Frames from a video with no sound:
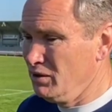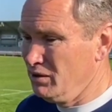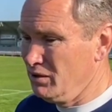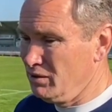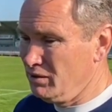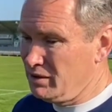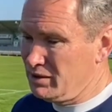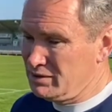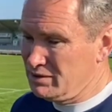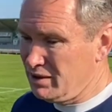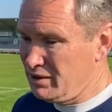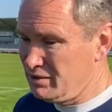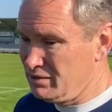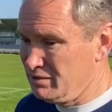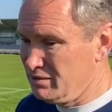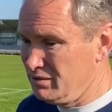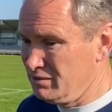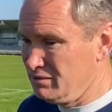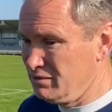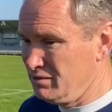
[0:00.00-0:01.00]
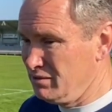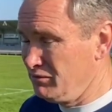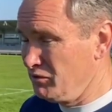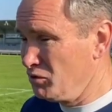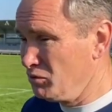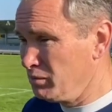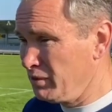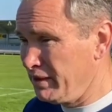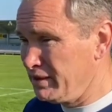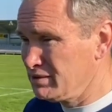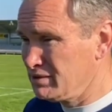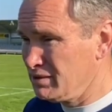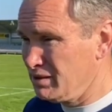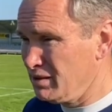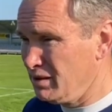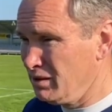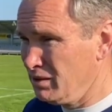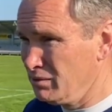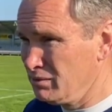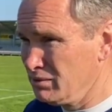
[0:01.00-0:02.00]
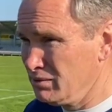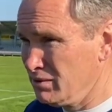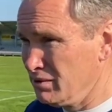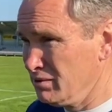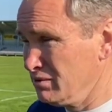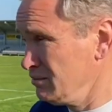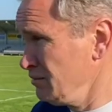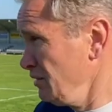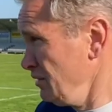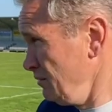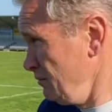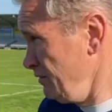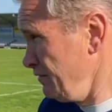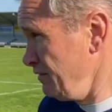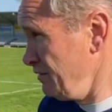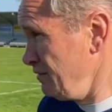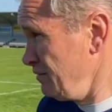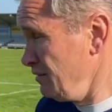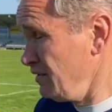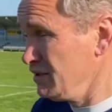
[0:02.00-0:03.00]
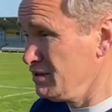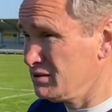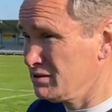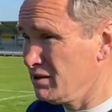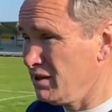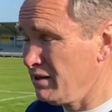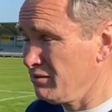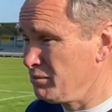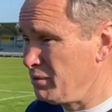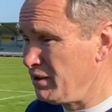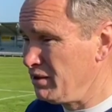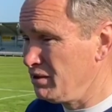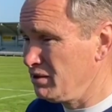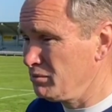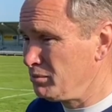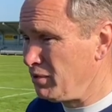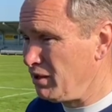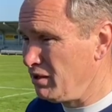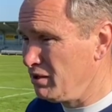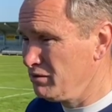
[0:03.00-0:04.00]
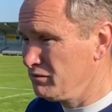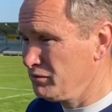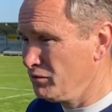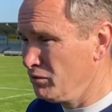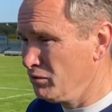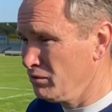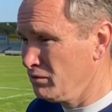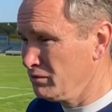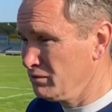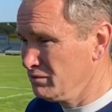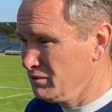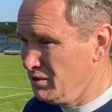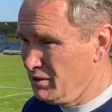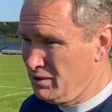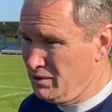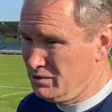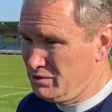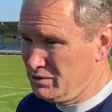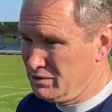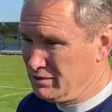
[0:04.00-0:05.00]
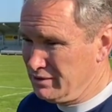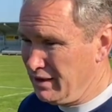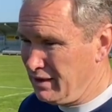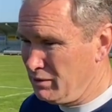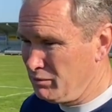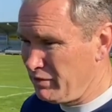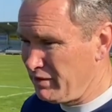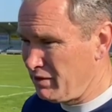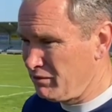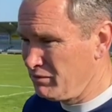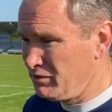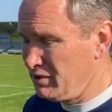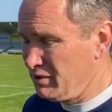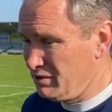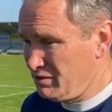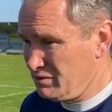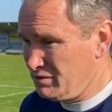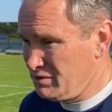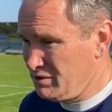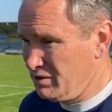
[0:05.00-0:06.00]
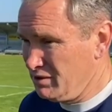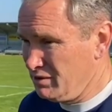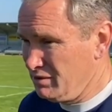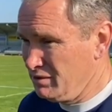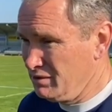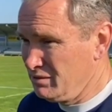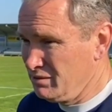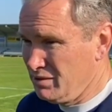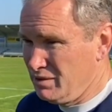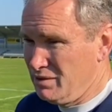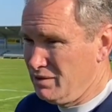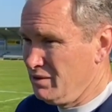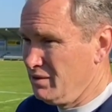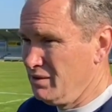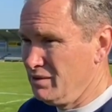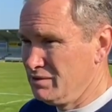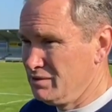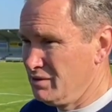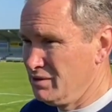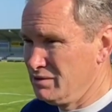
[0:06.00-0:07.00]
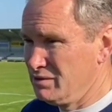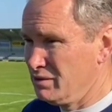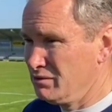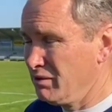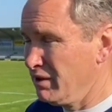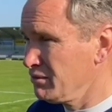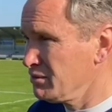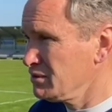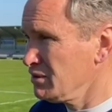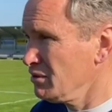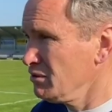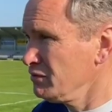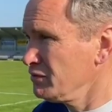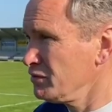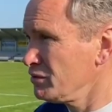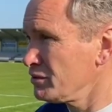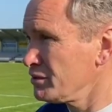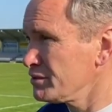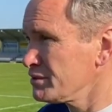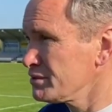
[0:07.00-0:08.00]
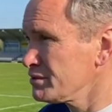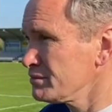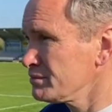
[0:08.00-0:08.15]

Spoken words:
like I say, difficult place to go, and Lee still have plenty to play for, and just dealing with everything considered, it's a great result for us.